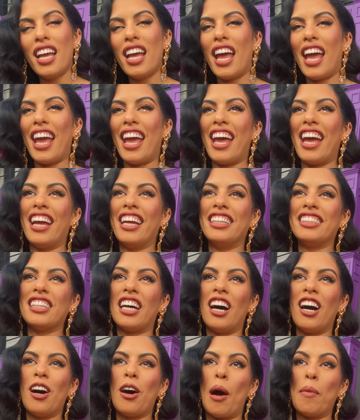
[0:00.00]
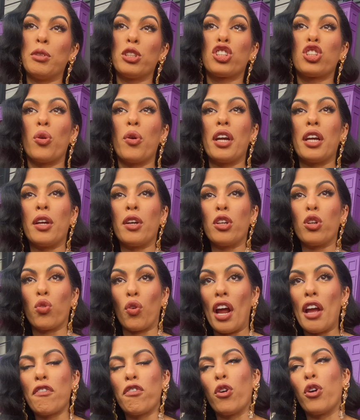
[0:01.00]
And uh, I'm just so
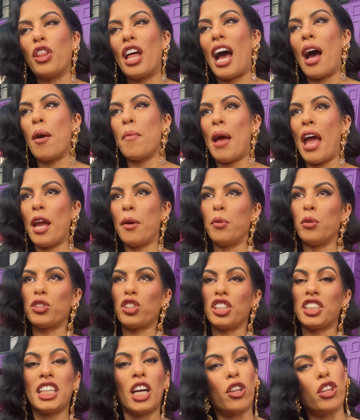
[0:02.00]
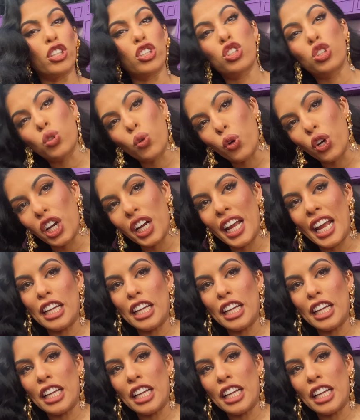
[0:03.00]
grateful that I'm able to tell this story